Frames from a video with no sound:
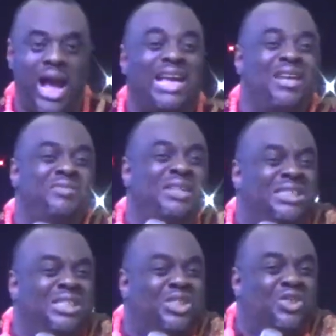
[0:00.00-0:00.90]
I can even
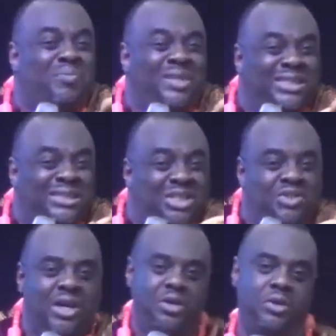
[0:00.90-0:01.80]
see some dirty
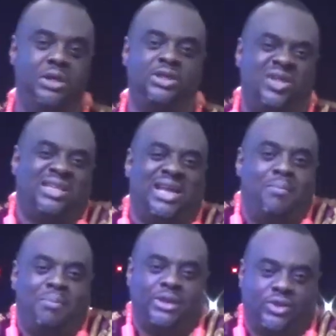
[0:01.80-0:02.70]
things you are doing. It's just that
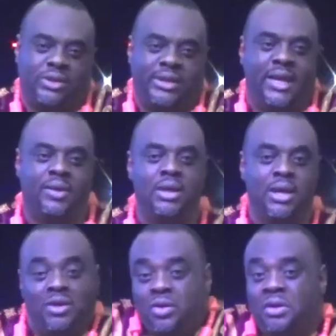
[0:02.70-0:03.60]
I'm matured now.
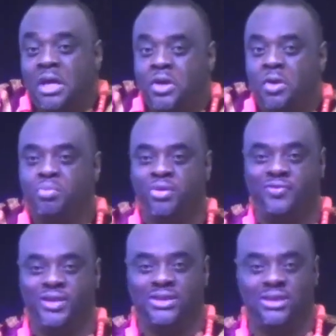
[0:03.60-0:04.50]
I'm no longer a young
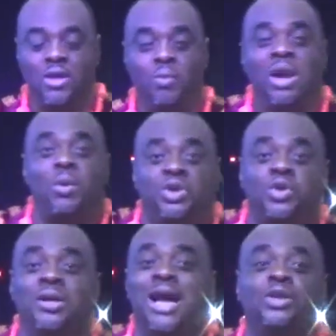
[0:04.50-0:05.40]
prophet. When I was
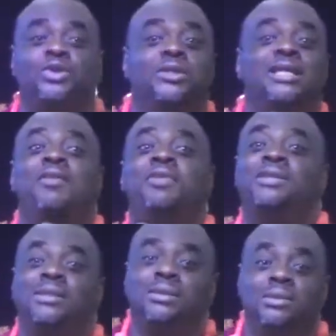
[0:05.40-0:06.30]
young, I used to say
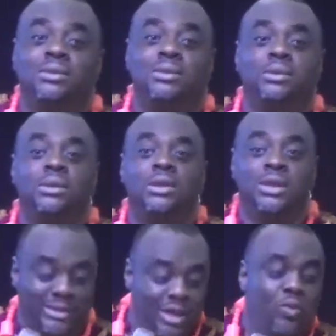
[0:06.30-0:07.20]
everything.
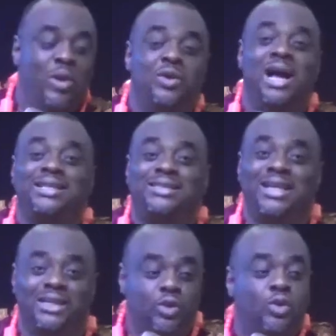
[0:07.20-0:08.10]
Tell you when you had
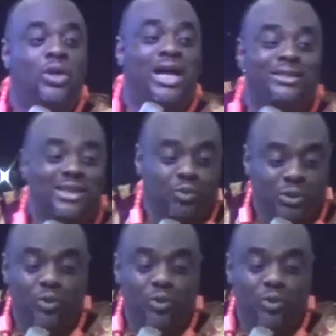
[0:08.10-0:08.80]
sex, who you had sex